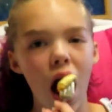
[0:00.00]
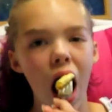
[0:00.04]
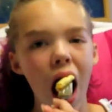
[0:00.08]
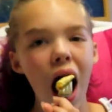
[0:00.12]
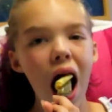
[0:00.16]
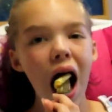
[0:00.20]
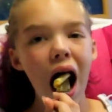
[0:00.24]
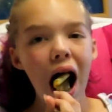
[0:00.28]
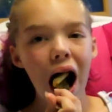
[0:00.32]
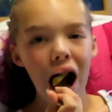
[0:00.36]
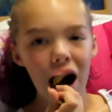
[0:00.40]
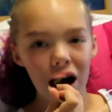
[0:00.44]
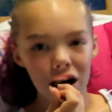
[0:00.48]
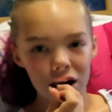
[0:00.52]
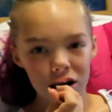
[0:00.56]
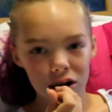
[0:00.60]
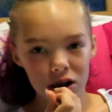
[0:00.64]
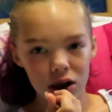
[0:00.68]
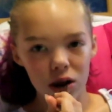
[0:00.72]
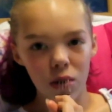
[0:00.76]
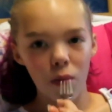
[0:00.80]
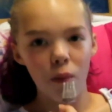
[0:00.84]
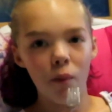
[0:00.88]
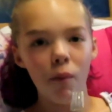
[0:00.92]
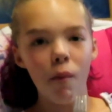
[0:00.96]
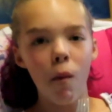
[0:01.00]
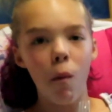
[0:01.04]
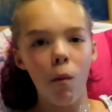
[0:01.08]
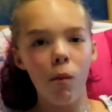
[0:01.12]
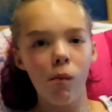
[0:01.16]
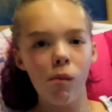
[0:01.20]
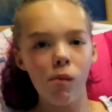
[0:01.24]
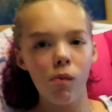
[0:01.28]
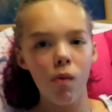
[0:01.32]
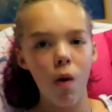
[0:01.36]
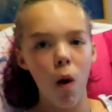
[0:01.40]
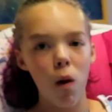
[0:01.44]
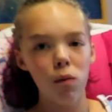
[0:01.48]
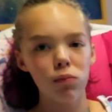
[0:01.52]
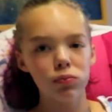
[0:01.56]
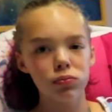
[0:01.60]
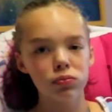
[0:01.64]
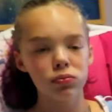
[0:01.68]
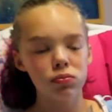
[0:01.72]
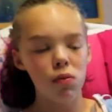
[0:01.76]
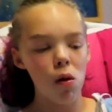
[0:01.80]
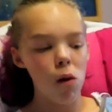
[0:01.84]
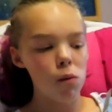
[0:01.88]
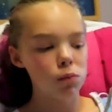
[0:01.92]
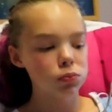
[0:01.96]
Yes, so she got
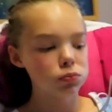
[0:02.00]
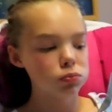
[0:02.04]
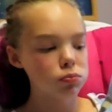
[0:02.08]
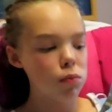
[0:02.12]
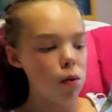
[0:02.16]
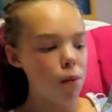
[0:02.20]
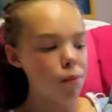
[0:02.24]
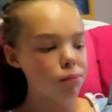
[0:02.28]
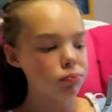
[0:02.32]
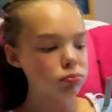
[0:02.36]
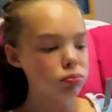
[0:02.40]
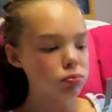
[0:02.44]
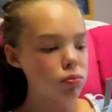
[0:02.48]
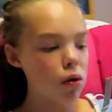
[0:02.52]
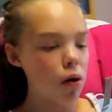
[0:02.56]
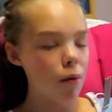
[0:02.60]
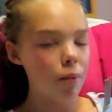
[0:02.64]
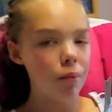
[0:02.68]
an omelet,